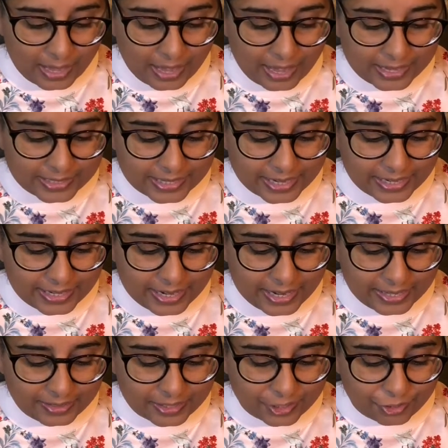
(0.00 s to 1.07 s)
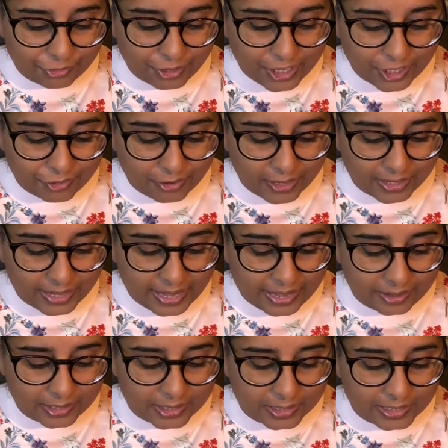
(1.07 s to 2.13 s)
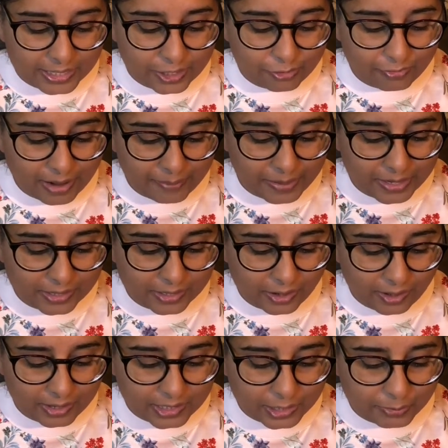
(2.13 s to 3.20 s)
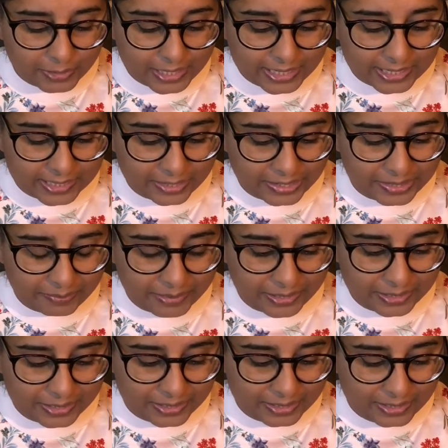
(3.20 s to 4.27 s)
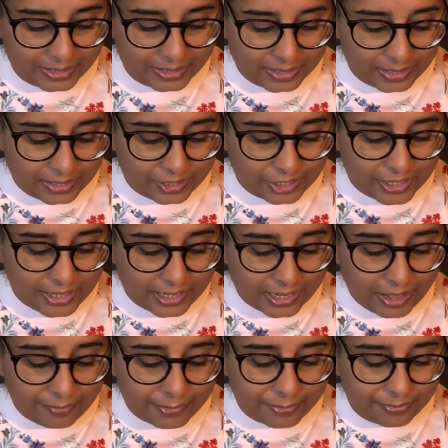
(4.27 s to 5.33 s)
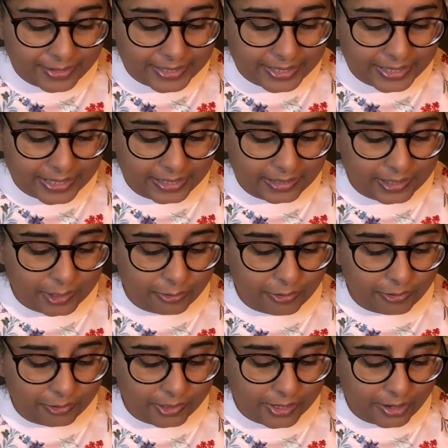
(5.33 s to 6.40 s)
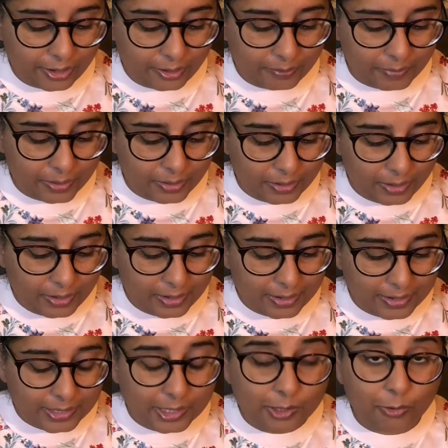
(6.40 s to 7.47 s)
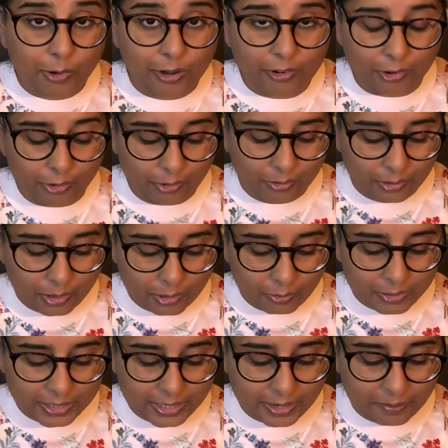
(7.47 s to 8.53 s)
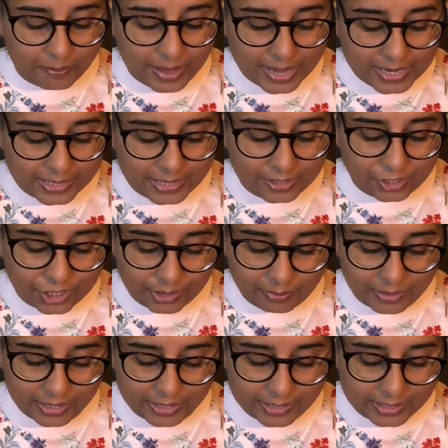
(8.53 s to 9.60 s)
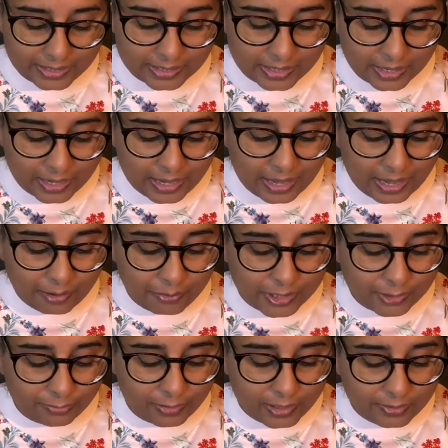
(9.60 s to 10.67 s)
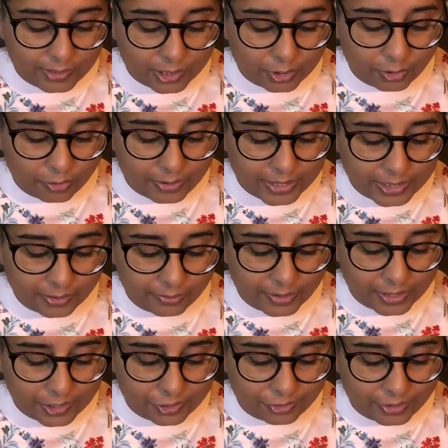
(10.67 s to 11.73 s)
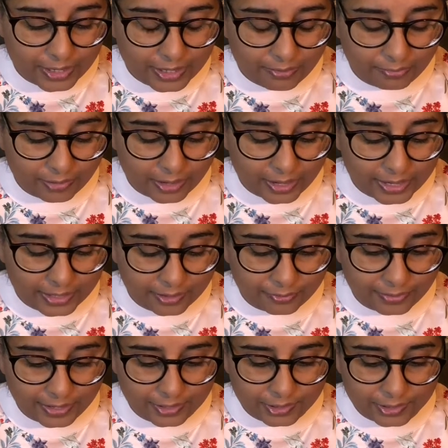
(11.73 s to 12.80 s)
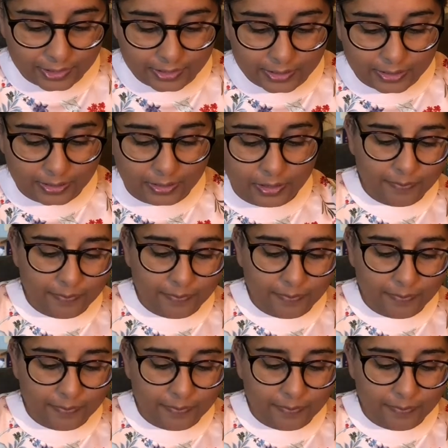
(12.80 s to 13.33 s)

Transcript: As they neared the tree trunk house, Little Rabbit danced with excitement. She loved visiting the squirrel's home. Squirrel was an amazing gymnast and was full of stories of her tree flying adventures.